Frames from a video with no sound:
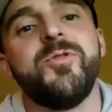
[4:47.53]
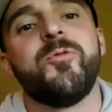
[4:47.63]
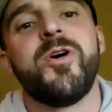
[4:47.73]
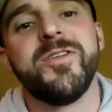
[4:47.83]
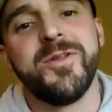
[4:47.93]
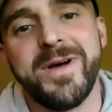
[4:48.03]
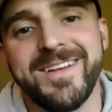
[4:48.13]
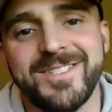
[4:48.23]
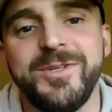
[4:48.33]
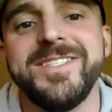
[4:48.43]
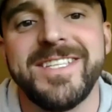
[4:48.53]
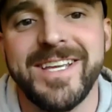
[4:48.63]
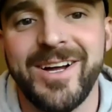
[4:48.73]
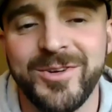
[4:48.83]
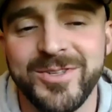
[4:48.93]
you were one of the best. You
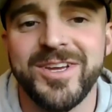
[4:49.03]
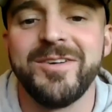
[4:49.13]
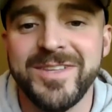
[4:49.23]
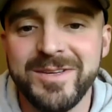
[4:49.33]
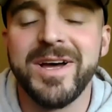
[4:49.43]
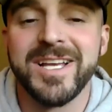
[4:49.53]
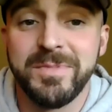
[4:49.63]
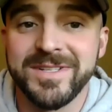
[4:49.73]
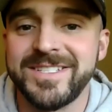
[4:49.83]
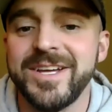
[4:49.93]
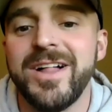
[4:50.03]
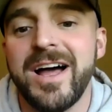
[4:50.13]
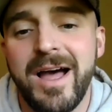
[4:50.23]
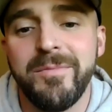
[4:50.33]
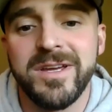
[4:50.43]
didn't call yourself the best, but still,
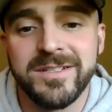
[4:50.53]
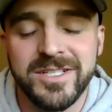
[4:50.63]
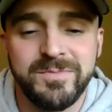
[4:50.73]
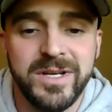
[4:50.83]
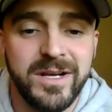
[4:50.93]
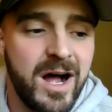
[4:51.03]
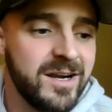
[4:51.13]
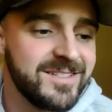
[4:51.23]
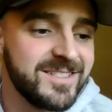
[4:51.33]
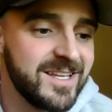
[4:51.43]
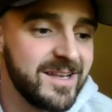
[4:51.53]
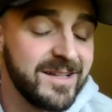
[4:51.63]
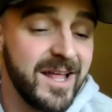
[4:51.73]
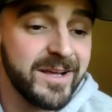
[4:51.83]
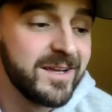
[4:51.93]
I mean, just being honest
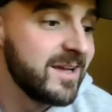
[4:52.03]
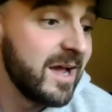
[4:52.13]
and like,